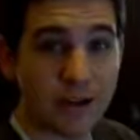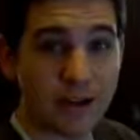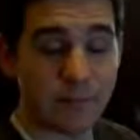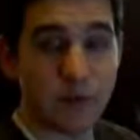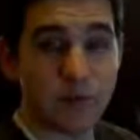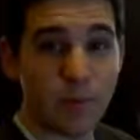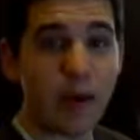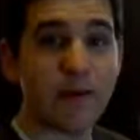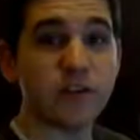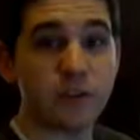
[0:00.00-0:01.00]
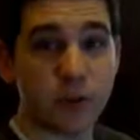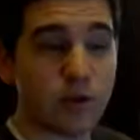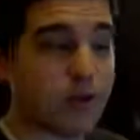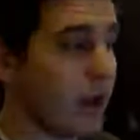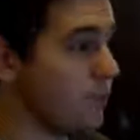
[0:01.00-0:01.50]
I'm using my wife's computer
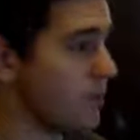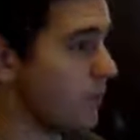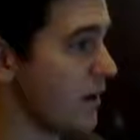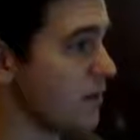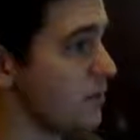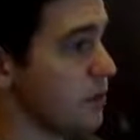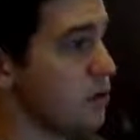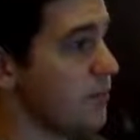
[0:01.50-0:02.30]
right now because my computer